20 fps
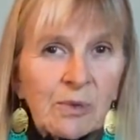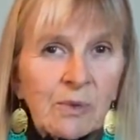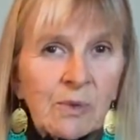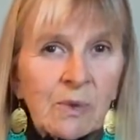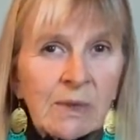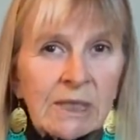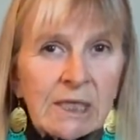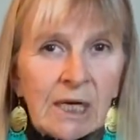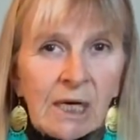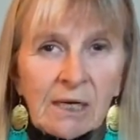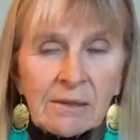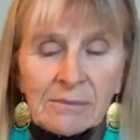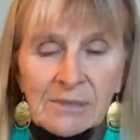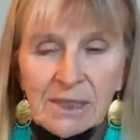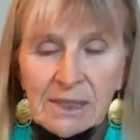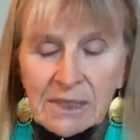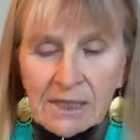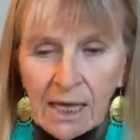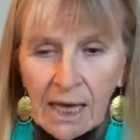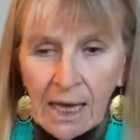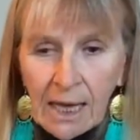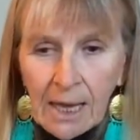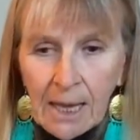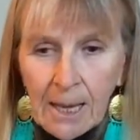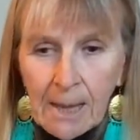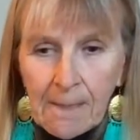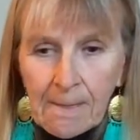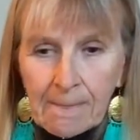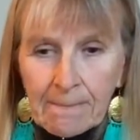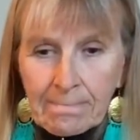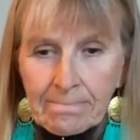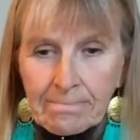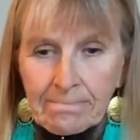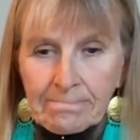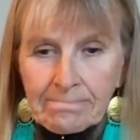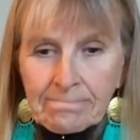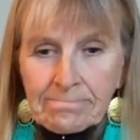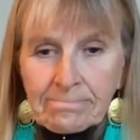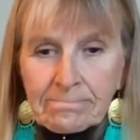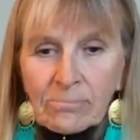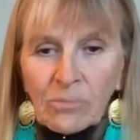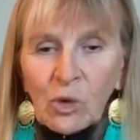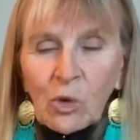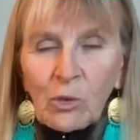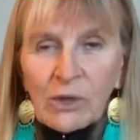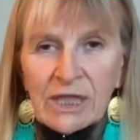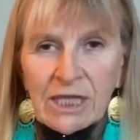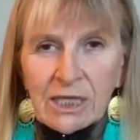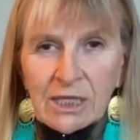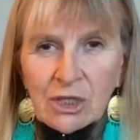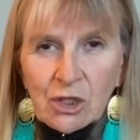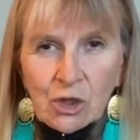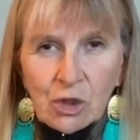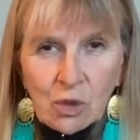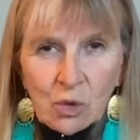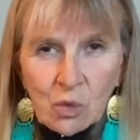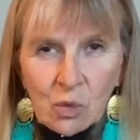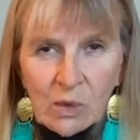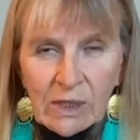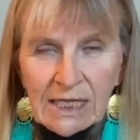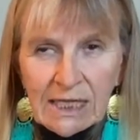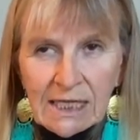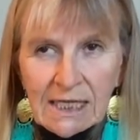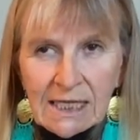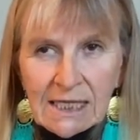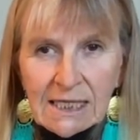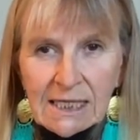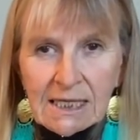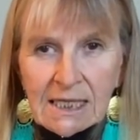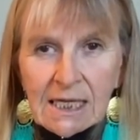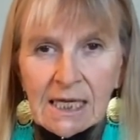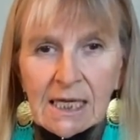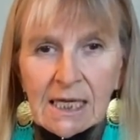3 times a day, within 2 weeks,